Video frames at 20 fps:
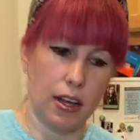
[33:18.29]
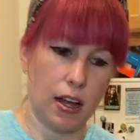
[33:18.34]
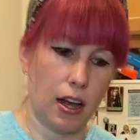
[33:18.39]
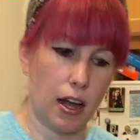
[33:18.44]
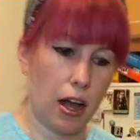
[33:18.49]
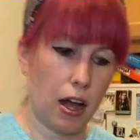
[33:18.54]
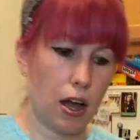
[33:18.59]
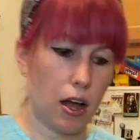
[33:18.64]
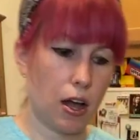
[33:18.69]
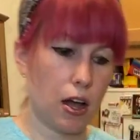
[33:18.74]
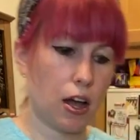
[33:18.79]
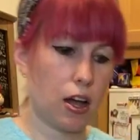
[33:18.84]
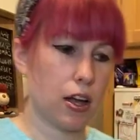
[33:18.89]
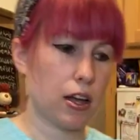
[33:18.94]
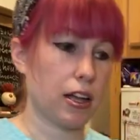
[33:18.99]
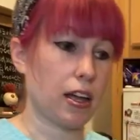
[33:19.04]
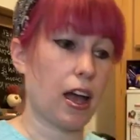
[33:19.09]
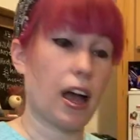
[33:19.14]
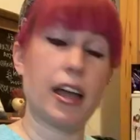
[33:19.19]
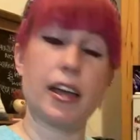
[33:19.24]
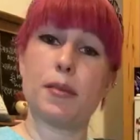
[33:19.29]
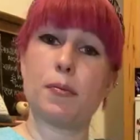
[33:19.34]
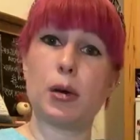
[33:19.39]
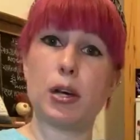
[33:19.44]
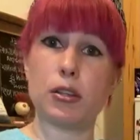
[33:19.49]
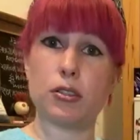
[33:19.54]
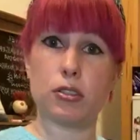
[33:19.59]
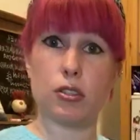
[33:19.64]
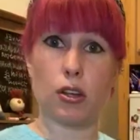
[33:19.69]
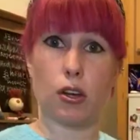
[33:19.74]
I am
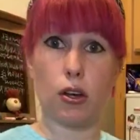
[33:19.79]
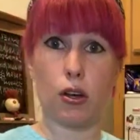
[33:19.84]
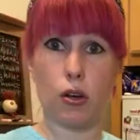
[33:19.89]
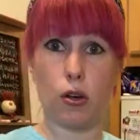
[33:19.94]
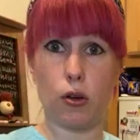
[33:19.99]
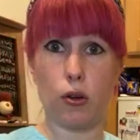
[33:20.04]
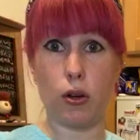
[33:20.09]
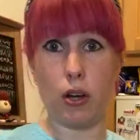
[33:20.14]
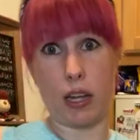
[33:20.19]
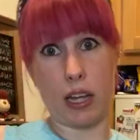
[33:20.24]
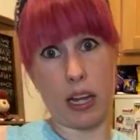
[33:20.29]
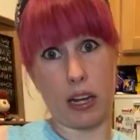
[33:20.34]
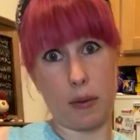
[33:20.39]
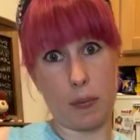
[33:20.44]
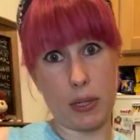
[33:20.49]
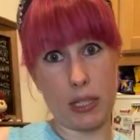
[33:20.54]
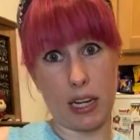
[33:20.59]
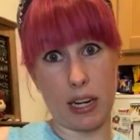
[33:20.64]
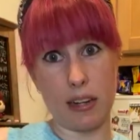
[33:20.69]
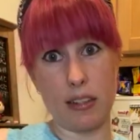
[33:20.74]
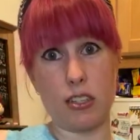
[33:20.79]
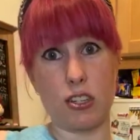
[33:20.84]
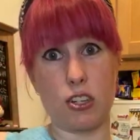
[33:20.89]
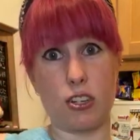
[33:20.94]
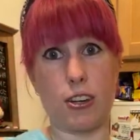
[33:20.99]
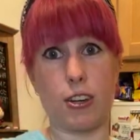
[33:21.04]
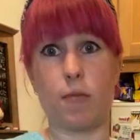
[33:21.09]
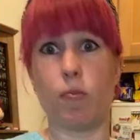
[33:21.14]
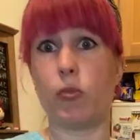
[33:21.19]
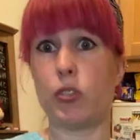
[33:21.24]
also, again, I'm a
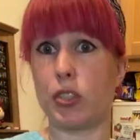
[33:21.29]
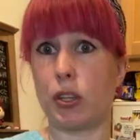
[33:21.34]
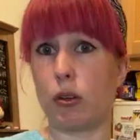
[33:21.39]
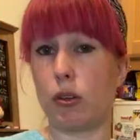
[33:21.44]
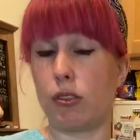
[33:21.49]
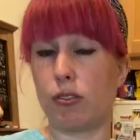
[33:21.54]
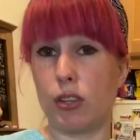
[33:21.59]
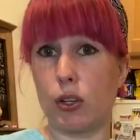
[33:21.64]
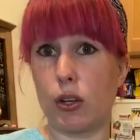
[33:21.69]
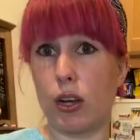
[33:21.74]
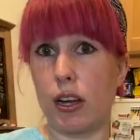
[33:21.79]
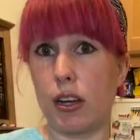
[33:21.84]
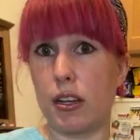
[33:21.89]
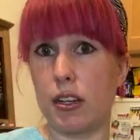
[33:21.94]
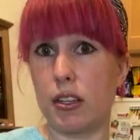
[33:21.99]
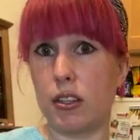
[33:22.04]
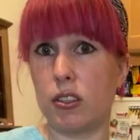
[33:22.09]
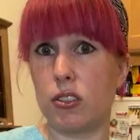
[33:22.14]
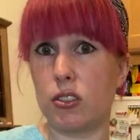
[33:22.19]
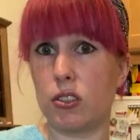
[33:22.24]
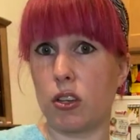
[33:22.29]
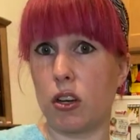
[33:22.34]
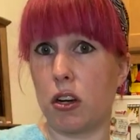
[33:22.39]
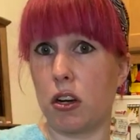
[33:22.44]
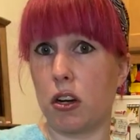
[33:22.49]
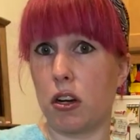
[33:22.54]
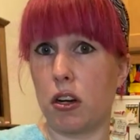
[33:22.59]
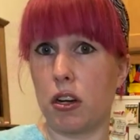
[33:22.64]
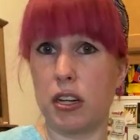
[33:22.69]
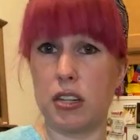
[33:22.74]
dietitian, so if you guys
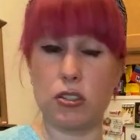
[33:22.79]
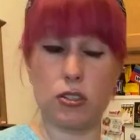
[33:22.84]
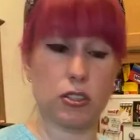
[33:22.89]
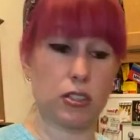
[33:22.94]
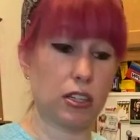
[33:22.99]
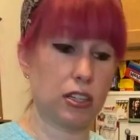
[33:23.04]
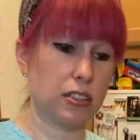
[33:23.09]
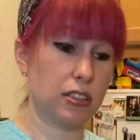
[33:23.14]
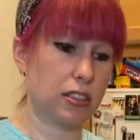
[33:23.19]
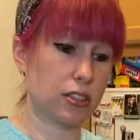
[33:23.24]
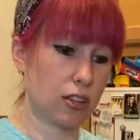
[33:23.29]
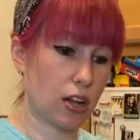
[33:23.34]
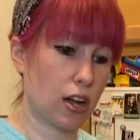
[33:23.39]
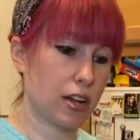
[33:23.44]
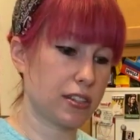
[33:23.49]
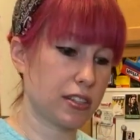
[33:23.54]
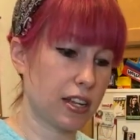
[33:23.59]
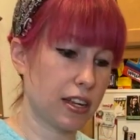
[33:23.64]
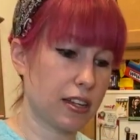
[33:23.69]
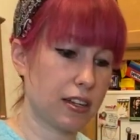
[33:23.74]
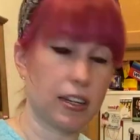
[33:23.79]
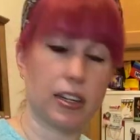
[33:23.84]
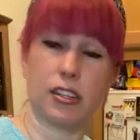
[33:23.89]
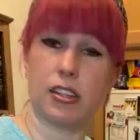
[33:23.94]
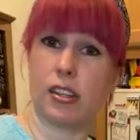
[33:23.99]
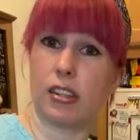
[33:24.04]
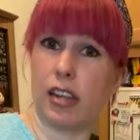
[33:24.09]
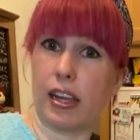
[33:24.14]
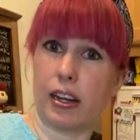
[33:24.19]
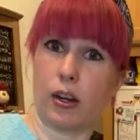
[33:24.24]
are interested in this content and
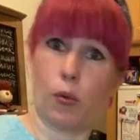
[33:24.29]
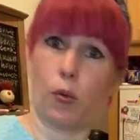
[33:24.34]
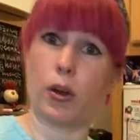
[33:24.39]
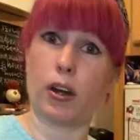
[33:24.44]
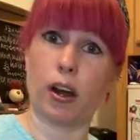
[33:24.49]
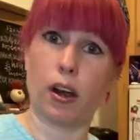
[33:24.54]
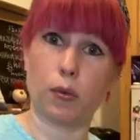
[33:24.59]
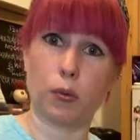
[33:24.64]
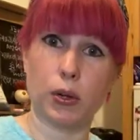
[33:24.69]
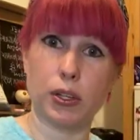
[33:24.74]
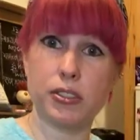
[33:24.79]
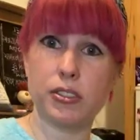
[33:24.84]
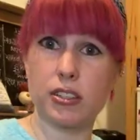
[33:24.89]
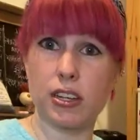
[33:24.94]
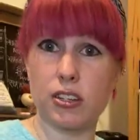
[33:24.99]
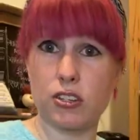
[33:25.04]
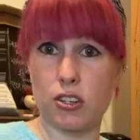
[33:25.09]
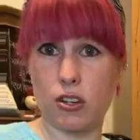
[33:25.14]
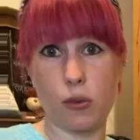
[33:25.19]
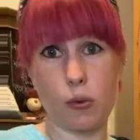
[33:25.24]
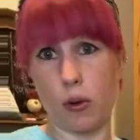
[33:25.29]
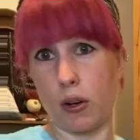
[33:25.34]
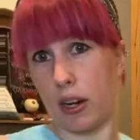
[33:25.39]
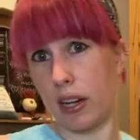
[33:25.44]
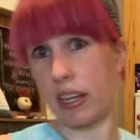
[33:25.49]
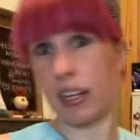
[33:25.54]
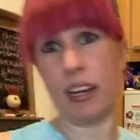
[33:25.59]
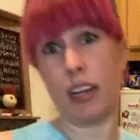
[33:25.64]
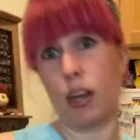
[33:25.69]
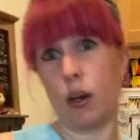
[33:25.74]
you like a one-on-one session where I
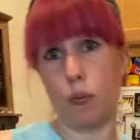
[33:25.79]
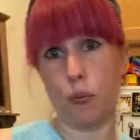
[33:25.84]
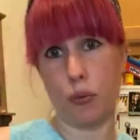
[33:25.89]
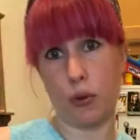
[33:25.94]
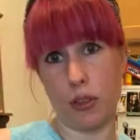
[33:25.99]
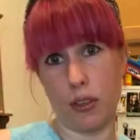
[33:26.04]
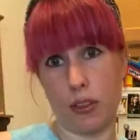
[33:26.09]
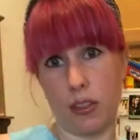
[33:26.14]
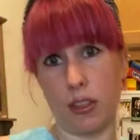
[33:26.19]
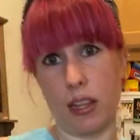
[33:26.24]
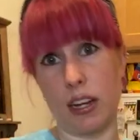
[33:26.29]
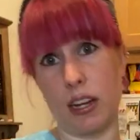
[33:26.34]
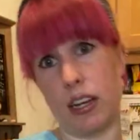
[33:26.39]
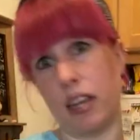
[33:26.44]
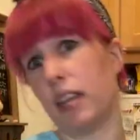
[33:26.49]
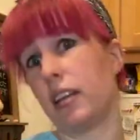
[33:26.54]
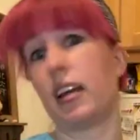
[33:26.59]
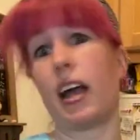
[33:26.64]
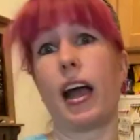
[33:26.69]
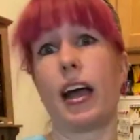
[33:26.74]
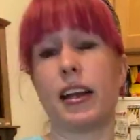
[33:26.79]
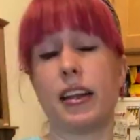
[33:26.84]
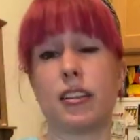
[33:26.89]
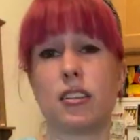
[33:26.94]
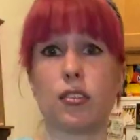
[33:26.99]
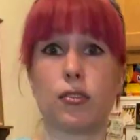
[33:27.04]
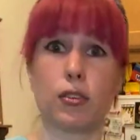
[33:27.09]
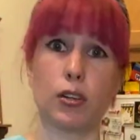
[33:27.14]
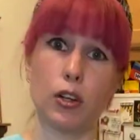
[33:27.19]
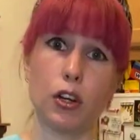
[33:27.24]
can help with any
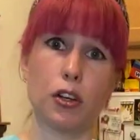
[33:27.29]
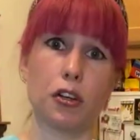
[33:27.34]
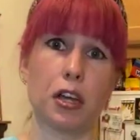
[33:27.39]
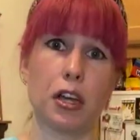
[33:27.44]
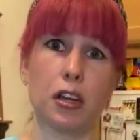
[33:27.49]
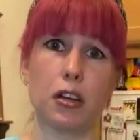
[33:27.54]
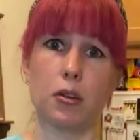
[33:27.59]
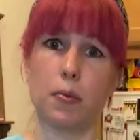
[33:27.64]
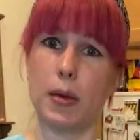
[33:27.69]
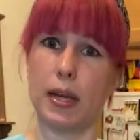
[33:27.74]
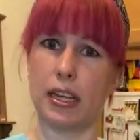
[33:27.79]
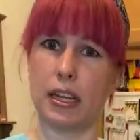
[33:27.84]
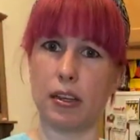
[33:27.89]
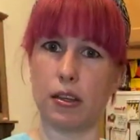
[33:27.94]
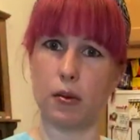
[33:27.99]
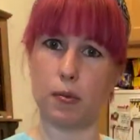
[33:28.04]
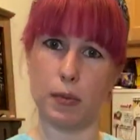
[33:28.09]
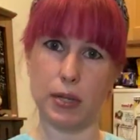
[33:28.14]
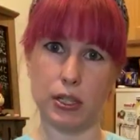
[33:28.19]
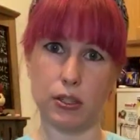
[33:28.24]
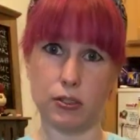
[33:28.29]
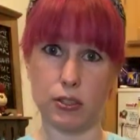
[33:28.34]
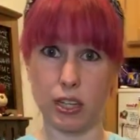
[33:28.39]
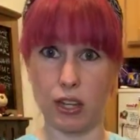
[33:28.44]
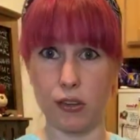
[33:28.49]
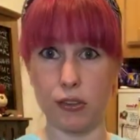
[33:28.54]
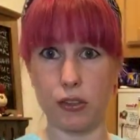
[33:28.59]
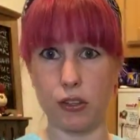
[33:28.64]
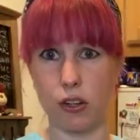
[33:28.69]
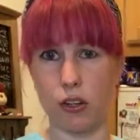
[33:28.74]
guidance for cooking or making your meals
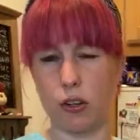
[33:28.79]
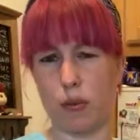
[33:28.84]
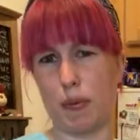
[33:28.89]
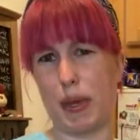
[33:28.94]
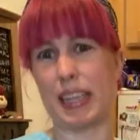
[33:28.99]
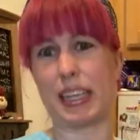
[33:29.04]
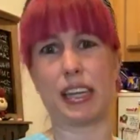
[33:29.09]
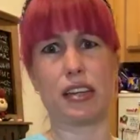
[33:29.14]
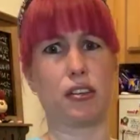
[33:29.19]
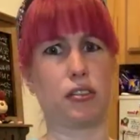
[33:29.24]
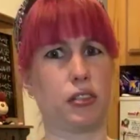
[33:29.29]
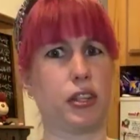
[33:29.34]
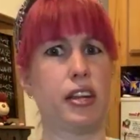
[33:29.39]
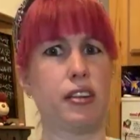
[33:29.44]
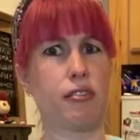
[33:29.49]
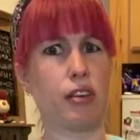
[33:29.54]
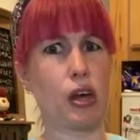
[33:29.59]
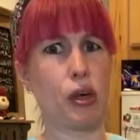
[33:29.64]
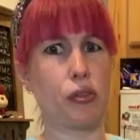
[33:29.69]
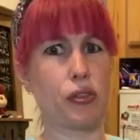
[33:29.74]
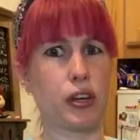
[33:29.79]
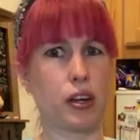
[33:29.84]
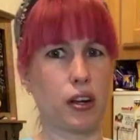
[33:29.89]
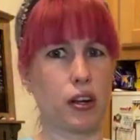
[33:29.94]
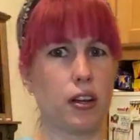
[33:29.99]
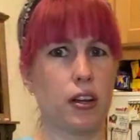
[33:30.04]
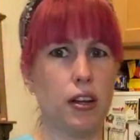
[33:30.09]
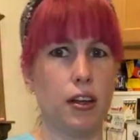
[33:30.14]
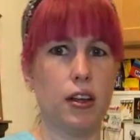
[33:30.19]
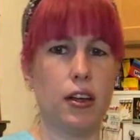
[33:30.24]
healthier, making your life
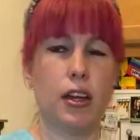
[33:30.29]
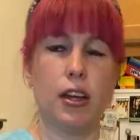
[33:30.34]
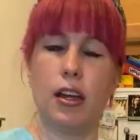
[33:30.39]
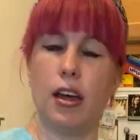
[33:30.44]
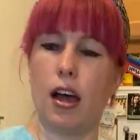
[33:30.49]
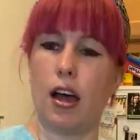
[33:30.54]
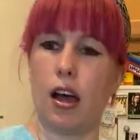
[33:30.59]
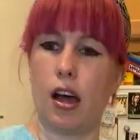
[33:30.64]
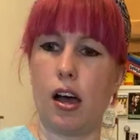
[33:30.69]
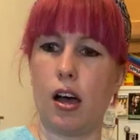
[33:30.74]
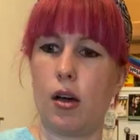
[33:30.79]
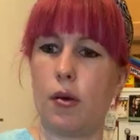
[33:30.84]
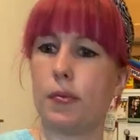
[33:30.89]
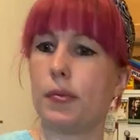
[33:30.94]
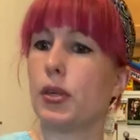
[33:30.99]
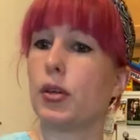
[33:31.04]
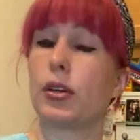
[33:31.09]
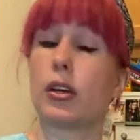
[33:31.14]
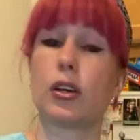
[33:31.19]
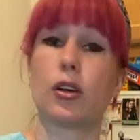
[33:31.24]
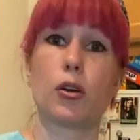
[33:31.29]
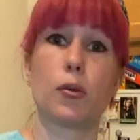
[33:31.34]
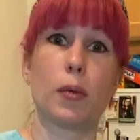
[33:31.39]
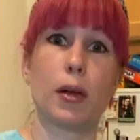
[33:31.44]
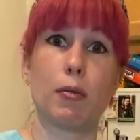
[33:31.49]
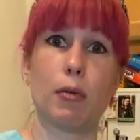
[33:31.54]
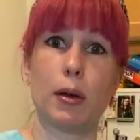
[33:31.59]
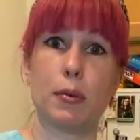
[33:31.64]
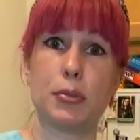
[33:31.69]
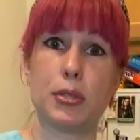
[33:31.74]
healthier, you can go to
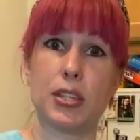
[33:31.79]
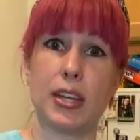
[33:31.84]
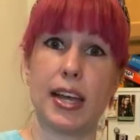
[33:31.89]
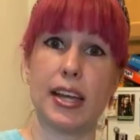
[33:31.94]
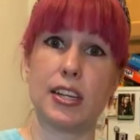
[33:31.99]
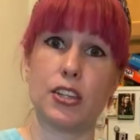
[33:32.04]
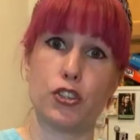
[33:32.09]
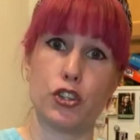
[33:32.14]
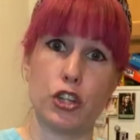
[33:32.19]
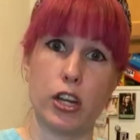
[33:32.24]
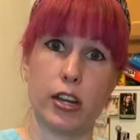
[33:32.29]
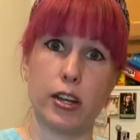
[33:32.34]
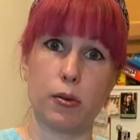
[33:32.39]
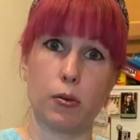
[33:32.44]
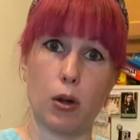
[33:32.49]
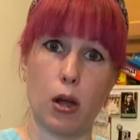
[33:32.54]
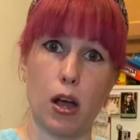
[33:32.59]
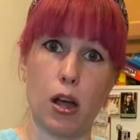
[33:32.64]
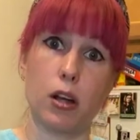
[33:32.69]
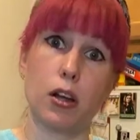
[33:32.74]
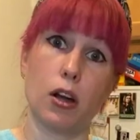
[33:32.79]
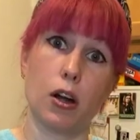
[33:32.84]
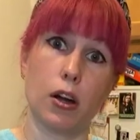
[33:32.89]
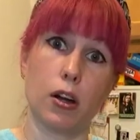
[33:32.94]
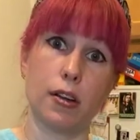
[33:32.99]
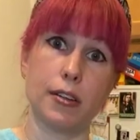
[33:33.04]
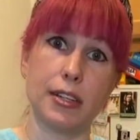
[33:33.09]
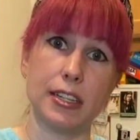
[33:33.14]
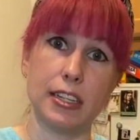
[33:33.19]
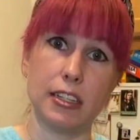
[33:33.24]
my website,
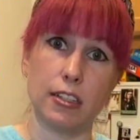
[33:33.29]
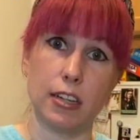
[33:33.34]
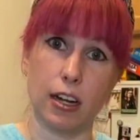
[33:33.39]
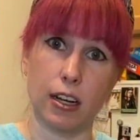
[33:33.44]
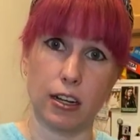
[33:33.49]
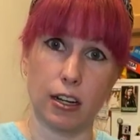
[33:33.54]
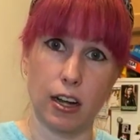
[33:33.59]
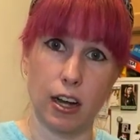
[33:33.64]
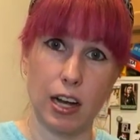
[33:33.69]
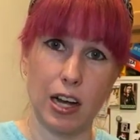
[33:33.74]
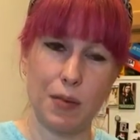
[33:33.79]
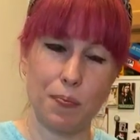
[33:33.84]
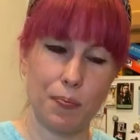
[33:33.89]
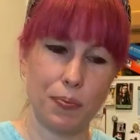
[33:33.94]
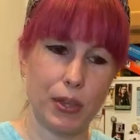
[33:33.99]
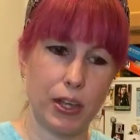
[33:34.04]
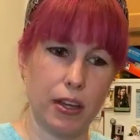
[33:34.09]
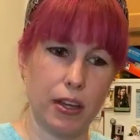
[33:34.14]
jrockrd.com,